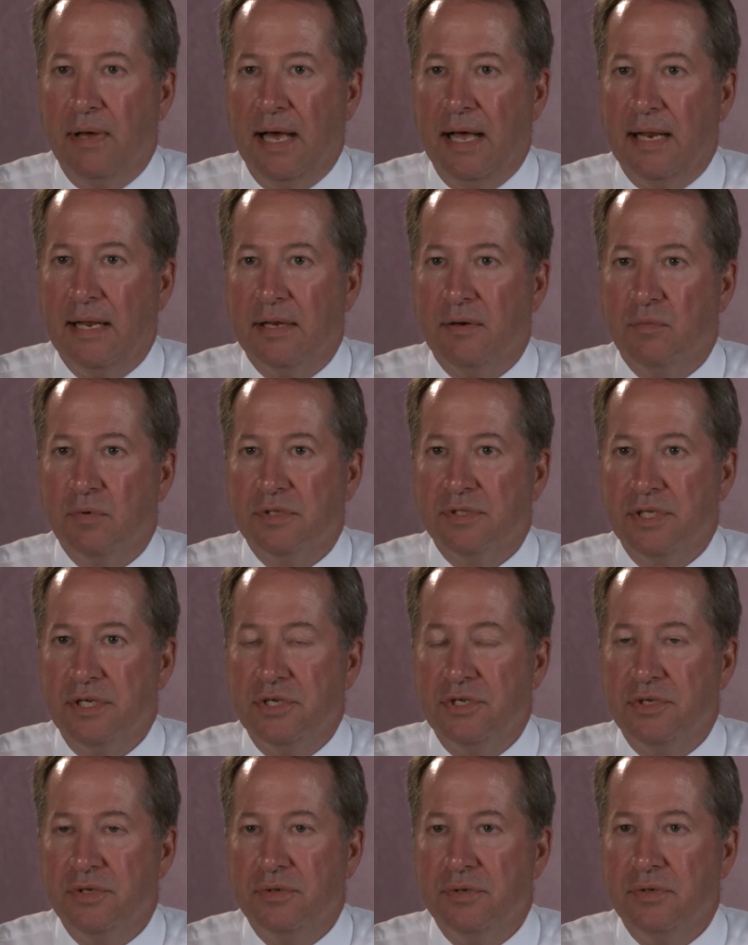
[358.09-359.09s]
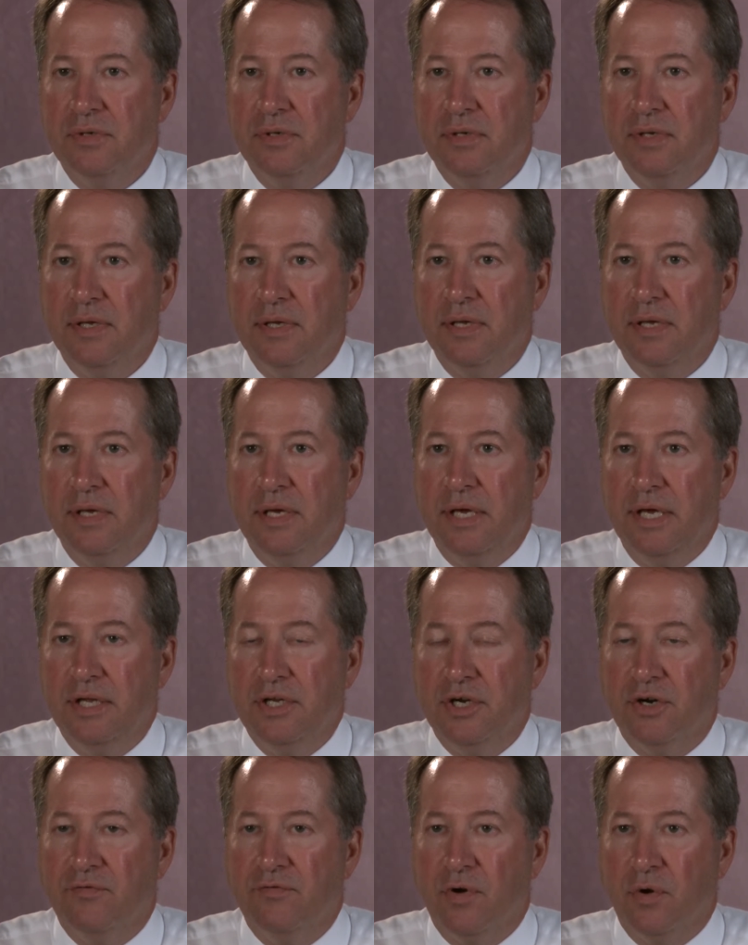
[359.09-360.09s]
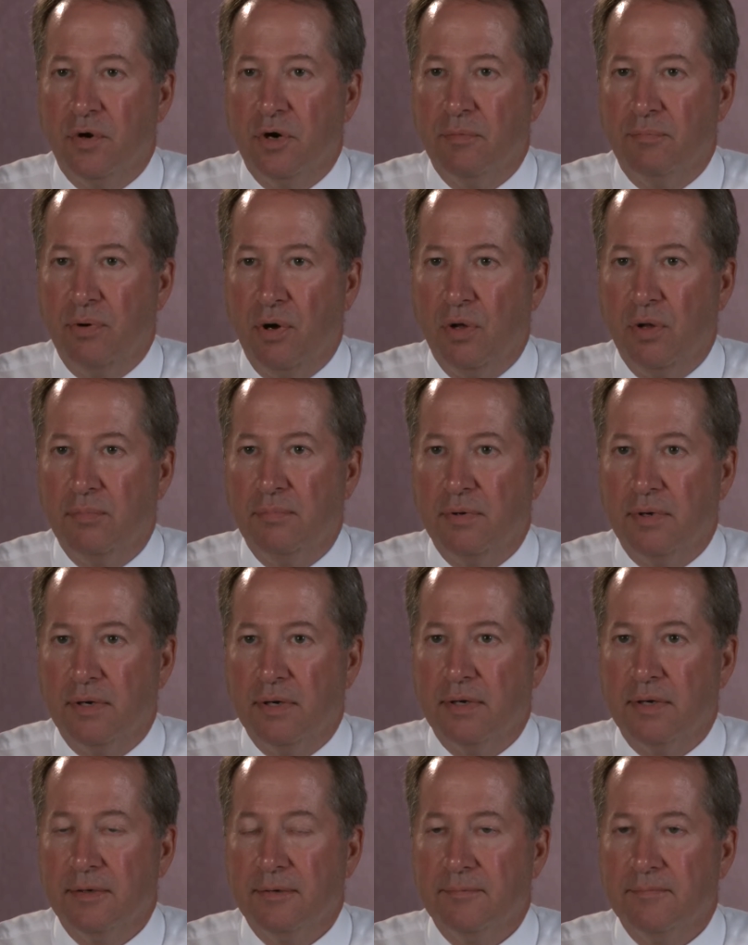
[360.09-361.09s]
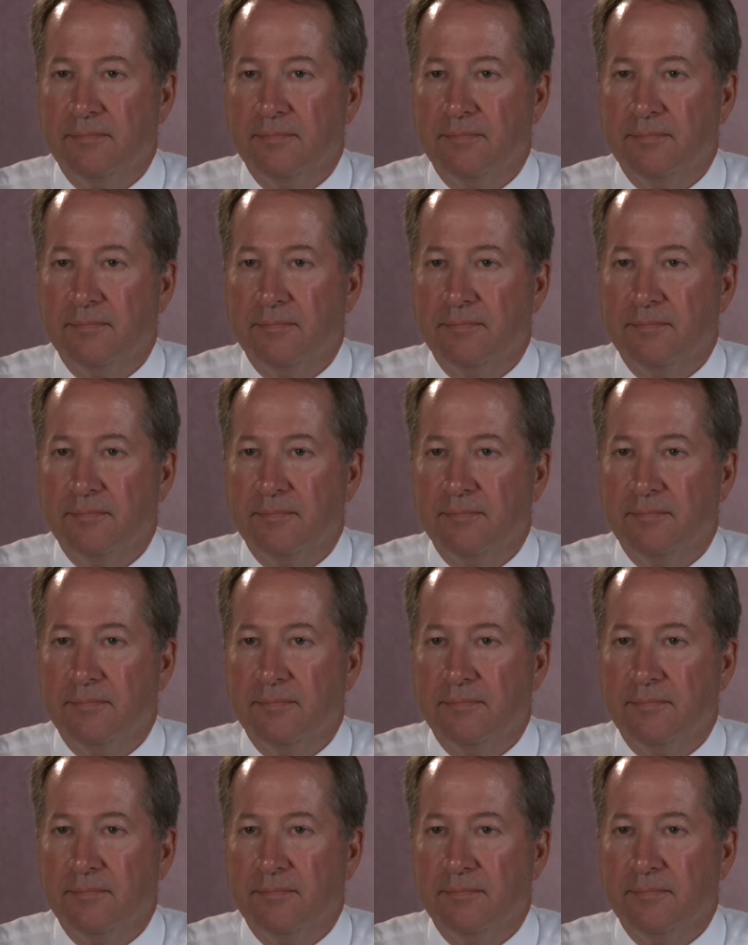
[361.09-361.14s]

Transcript: ballot was issued in your voter poll book.